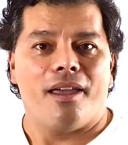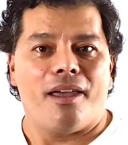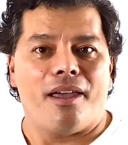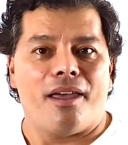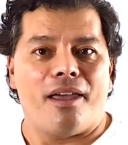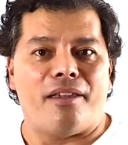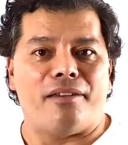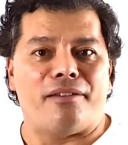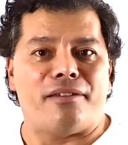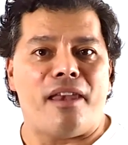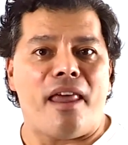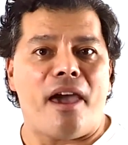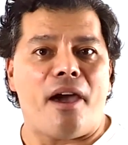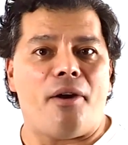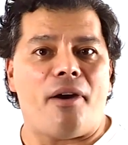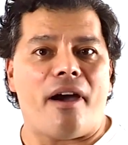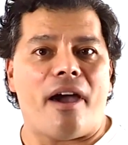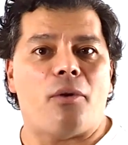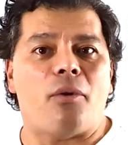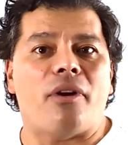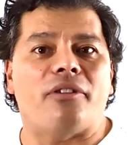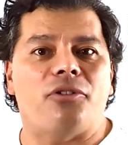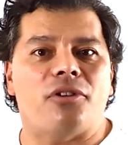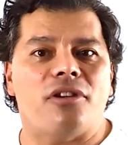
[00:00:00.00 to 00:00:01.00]
And now
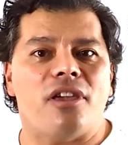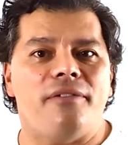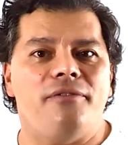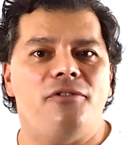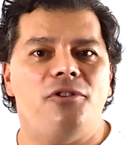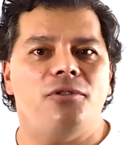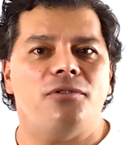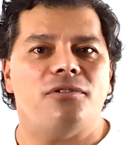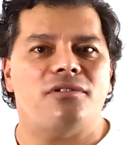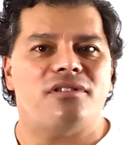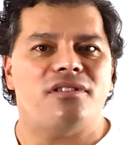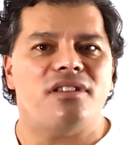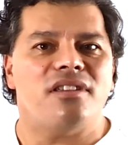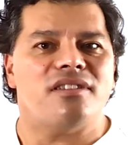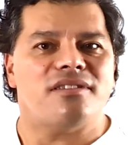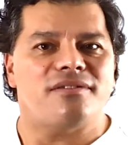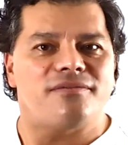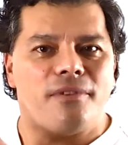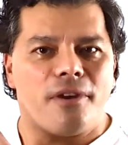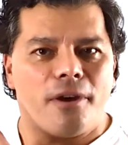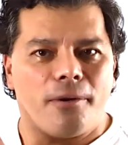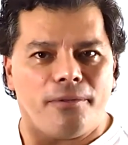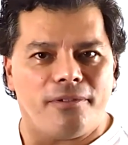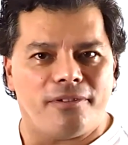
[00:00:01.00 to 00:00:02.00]
I want to give you 6
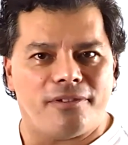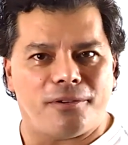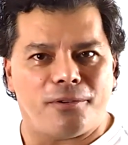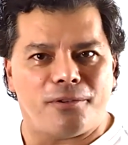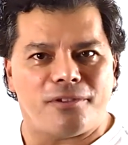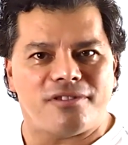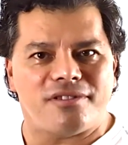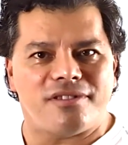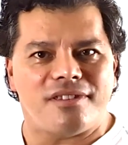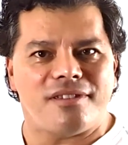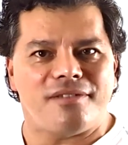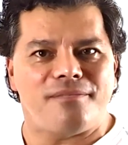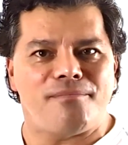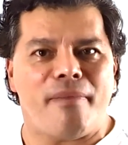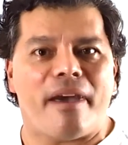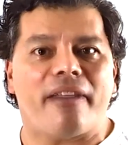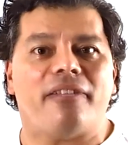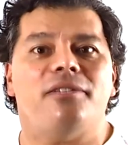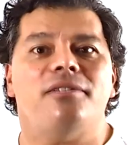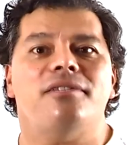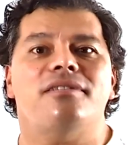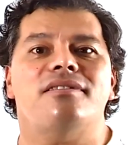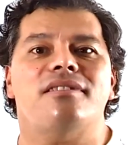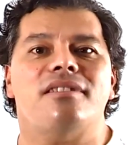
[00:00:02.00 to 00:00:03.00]
very interesting
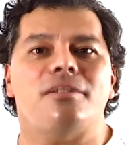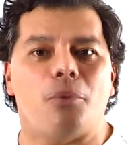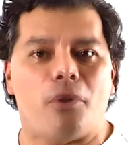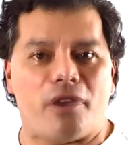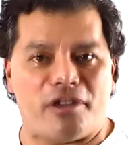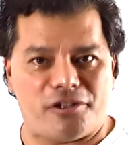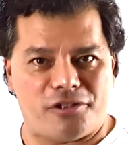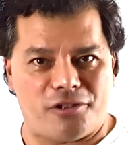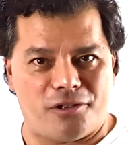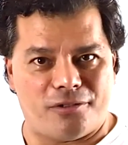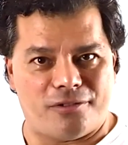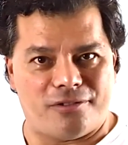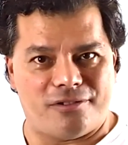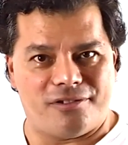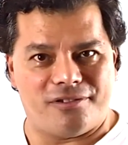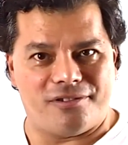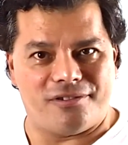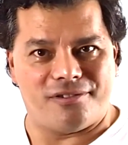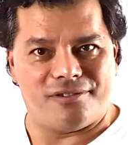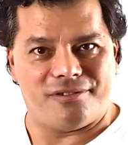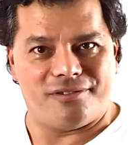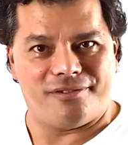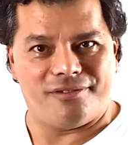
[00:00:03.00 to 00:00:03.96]
matrix equations.